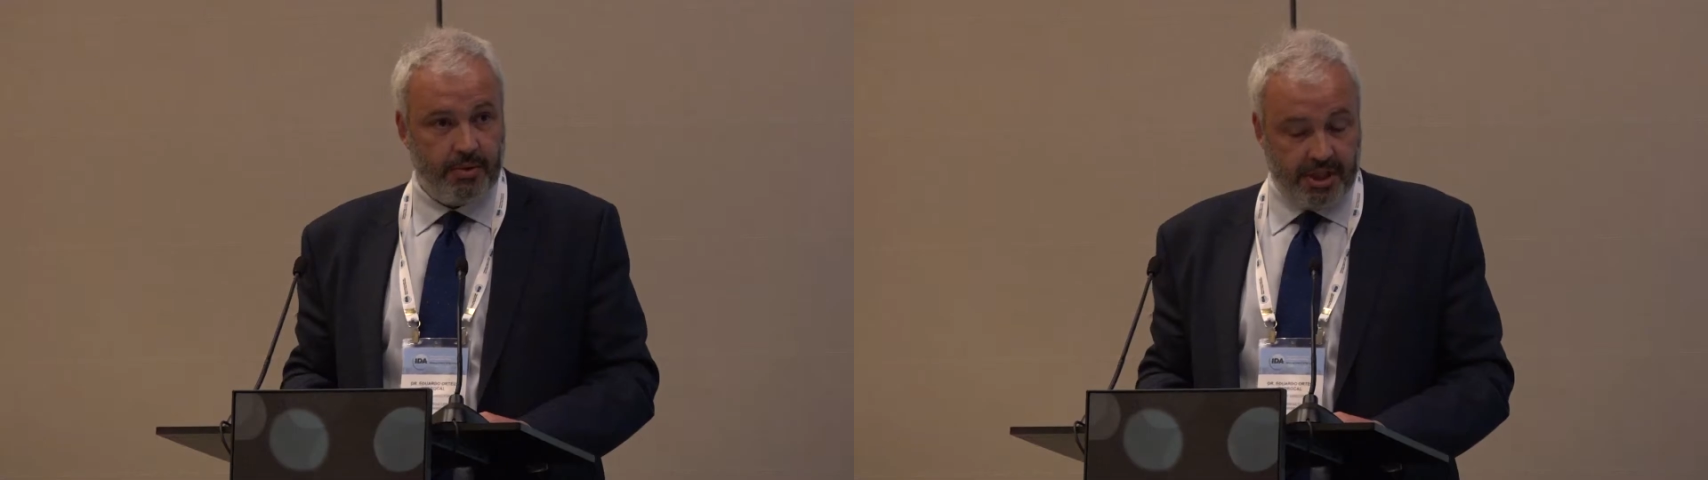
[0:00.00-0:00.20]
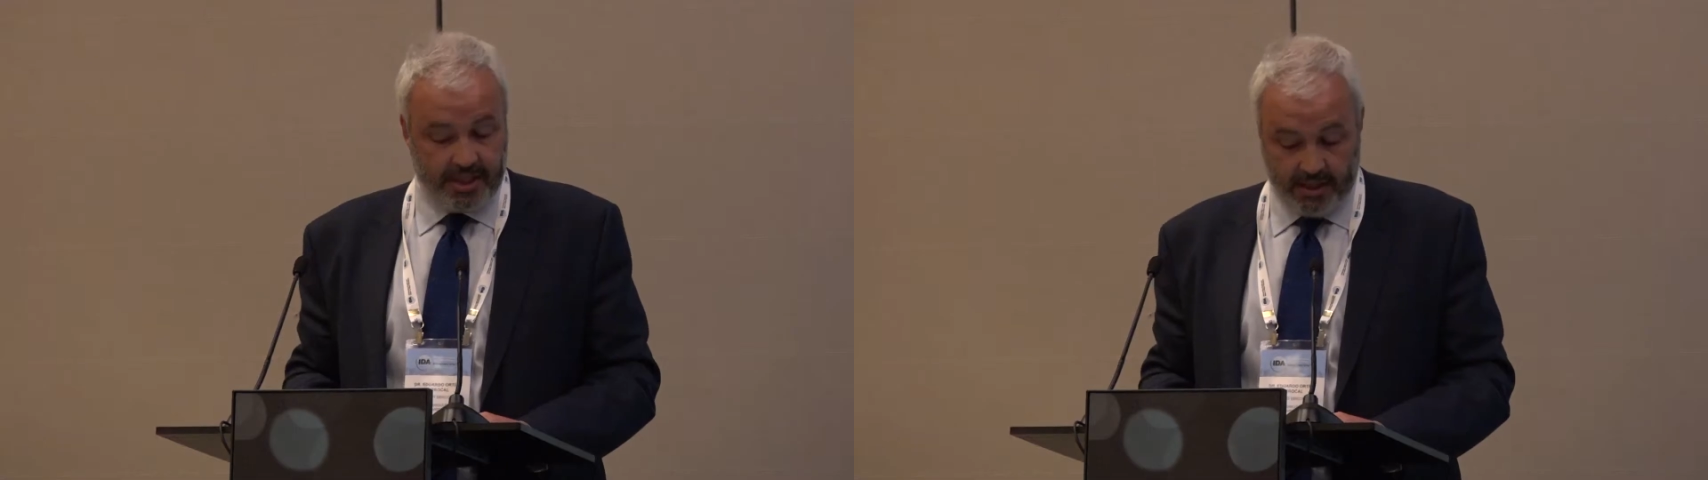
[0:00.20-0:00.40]

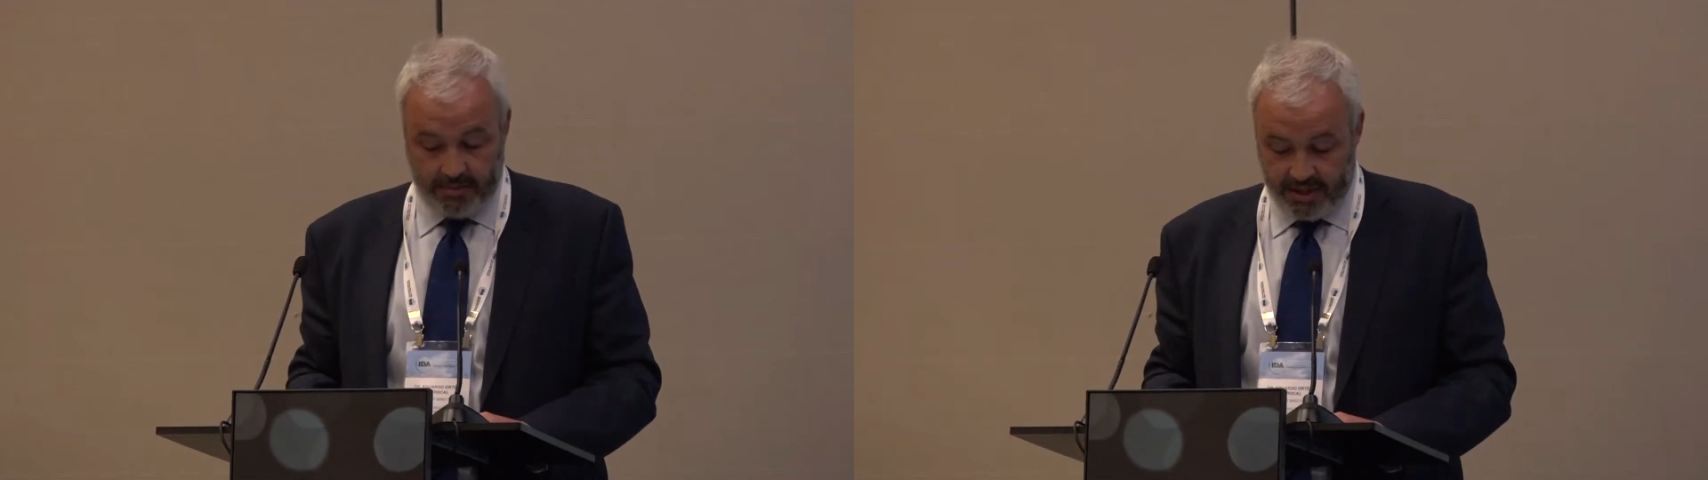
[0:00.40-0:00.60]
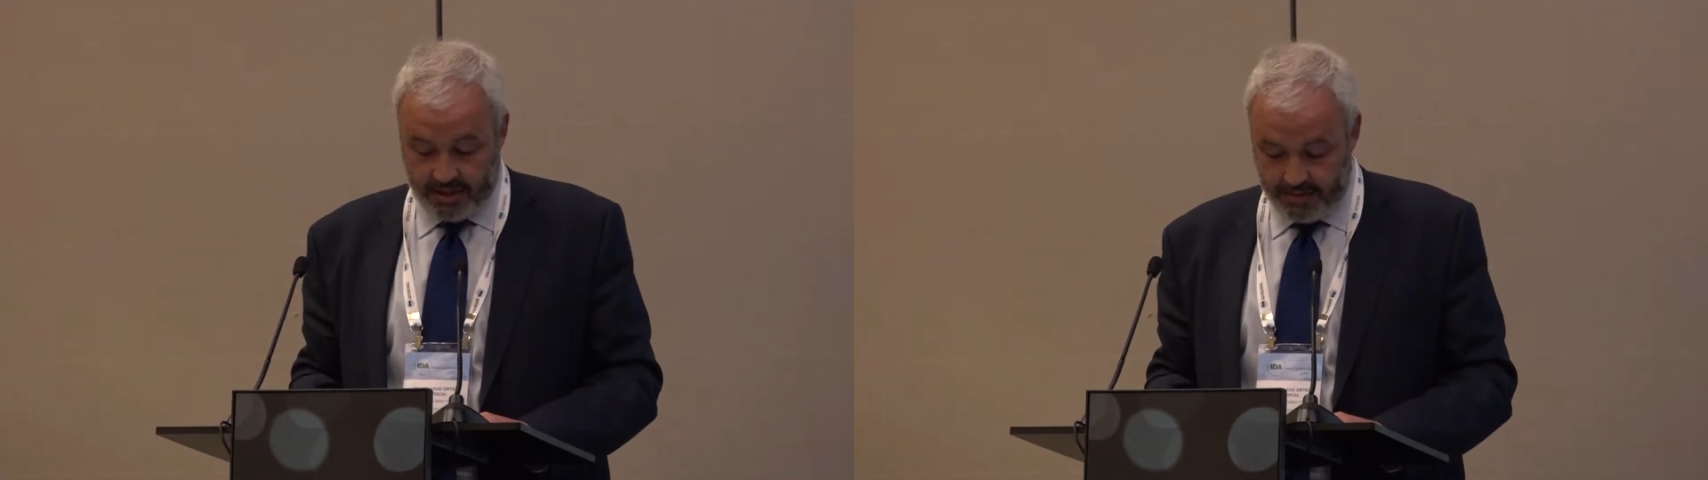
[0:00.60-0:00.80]
which is
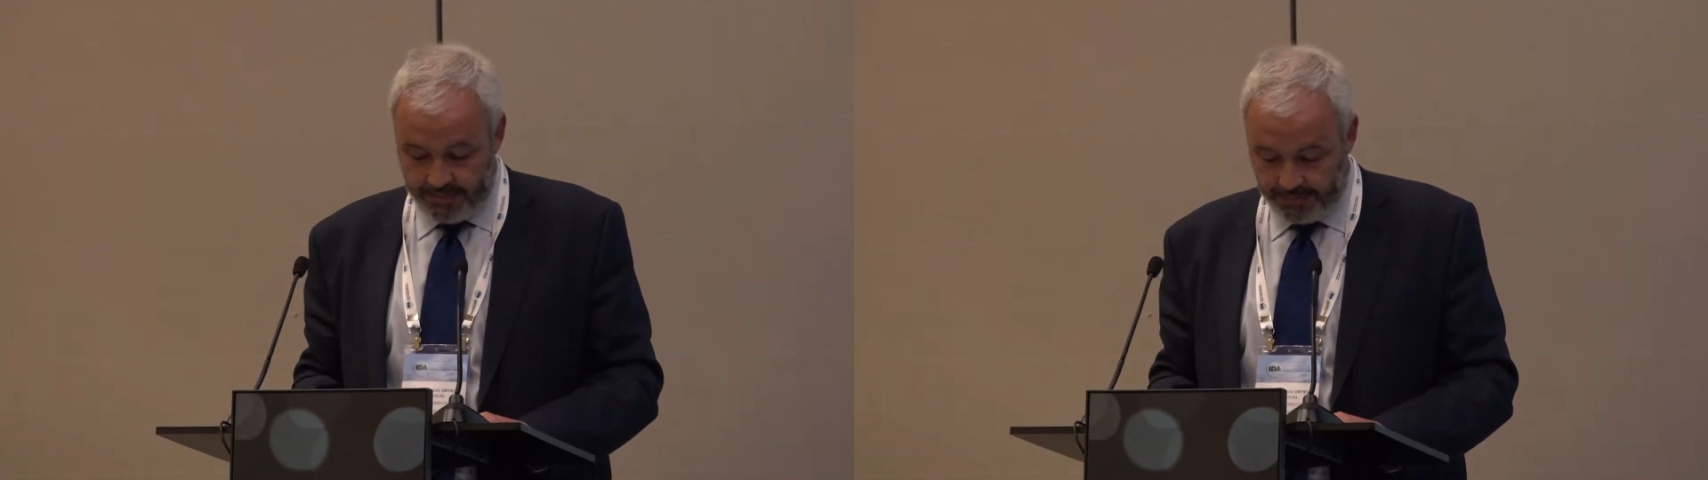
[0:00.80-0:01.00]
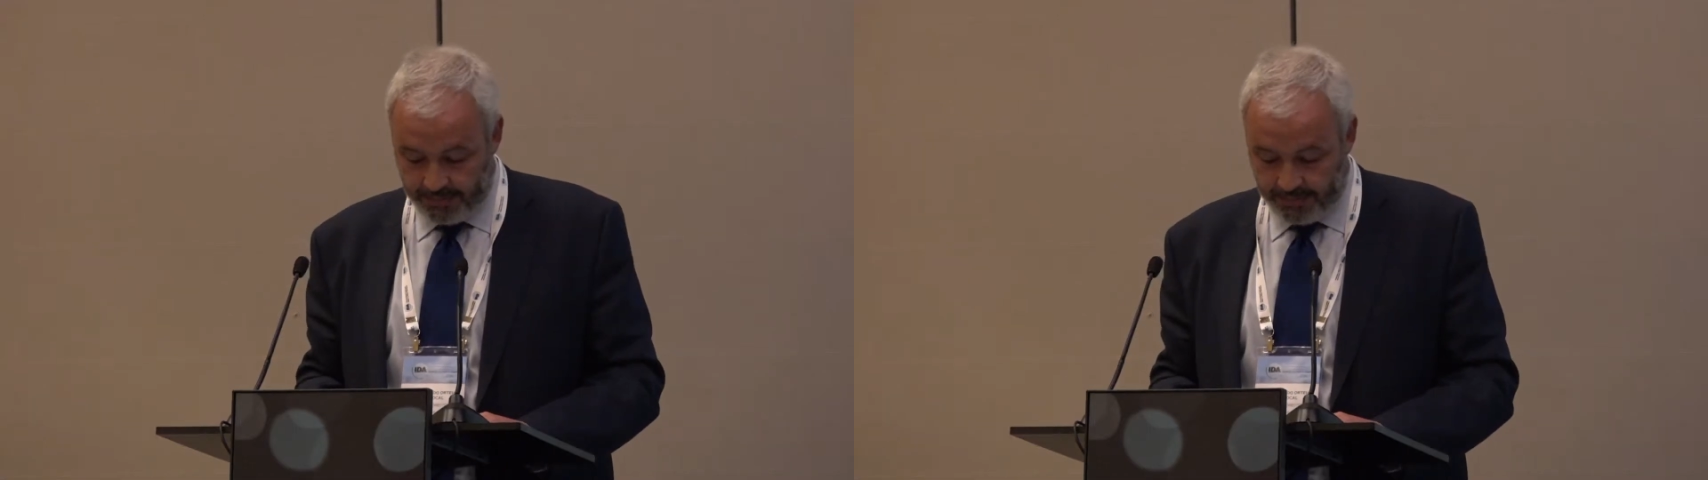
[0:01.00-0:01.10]
limited,